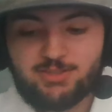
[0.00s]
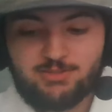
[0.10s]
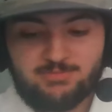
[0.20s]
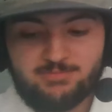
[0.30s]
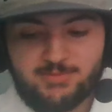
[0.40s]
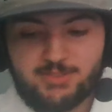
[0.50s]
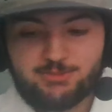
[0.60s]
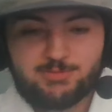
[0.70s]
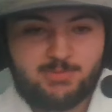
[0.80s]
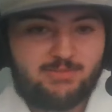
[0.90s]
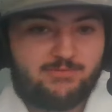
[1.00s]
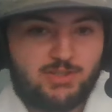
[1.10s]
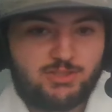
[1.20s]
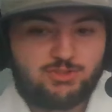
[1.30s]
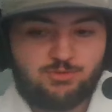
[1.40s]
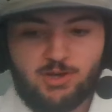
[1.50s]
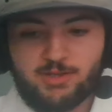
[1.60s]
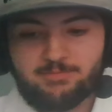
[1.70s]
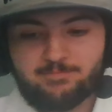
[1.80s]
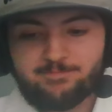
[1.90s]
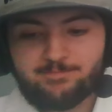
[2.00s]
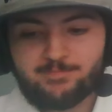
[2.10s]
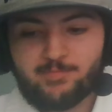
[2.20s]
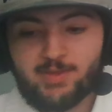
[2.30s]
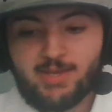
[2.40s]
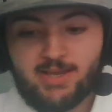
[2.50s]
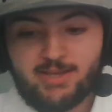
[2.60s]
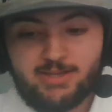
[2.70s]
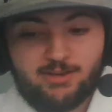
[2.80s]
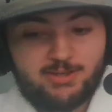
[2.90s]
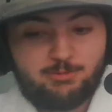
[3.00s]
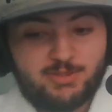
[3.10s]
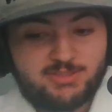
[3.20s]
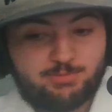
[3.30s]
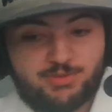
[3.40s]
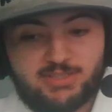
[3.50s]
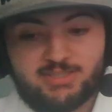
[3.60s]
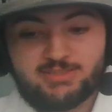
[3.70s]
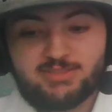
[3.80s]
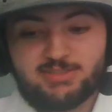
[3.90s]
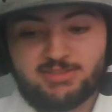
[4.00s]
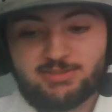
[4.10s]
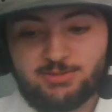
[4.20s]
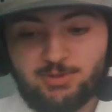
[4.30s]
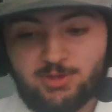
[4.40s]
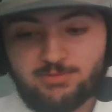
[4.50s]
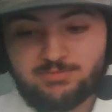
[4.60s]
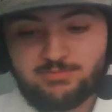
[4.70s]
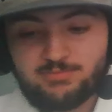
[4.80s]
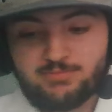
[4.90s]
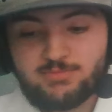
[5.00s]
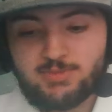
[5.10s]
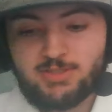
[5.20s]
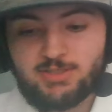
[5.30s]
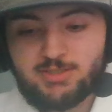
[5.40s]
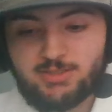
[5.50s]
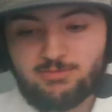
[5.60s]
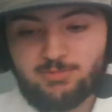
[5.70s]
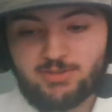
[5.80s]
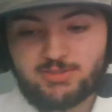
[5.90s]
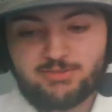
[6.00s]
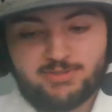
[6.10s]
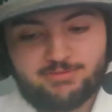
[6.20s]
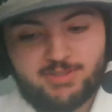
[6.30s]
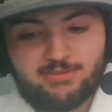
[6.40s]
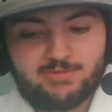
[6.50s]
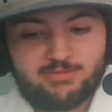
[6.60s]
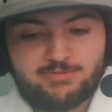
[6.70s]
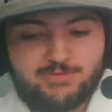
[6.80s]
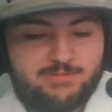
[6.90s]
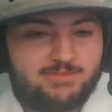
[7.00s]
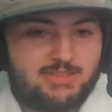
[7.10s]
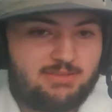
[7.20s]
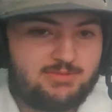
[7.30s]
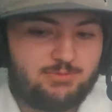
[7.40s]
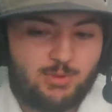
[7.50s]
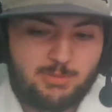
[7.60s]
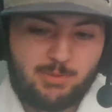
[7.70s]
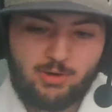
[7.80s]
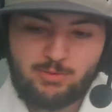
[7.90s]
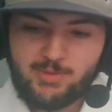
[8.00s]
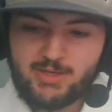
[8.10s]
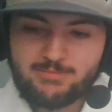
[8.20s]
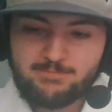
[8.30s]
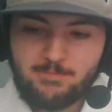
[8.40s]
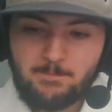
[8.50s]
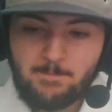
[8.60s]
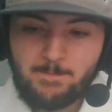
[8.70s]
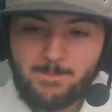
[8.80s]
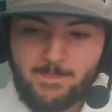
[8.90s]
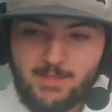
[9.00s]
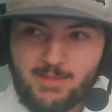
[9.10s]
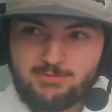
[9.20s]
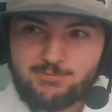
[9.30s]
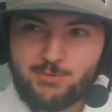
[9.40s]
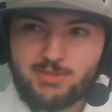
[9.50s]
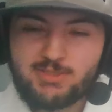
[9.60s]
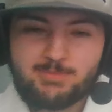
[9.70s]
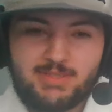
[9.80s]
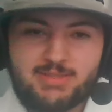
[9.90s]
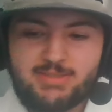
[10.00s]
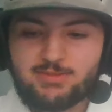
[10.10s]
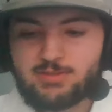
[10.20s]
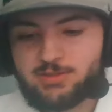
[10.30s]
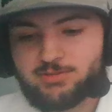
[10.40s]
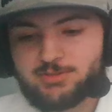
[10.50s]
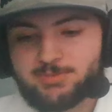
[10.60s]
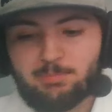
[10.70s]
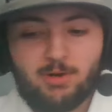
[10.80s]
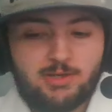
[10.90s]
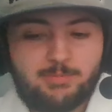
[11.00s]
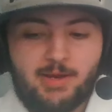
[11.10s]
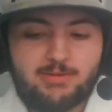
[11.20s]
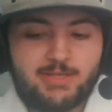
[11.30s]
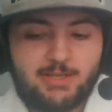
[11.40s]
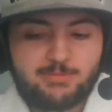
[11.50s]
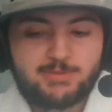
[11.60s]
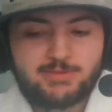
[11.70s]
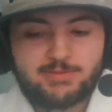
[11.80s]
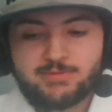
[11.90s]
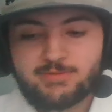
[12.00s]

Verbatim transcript: So this was my first one. Now it was a pretty easy duo. Relative, if you have level 50, level 40 Pokemon, level 40 could be a little close, but Party Power helped.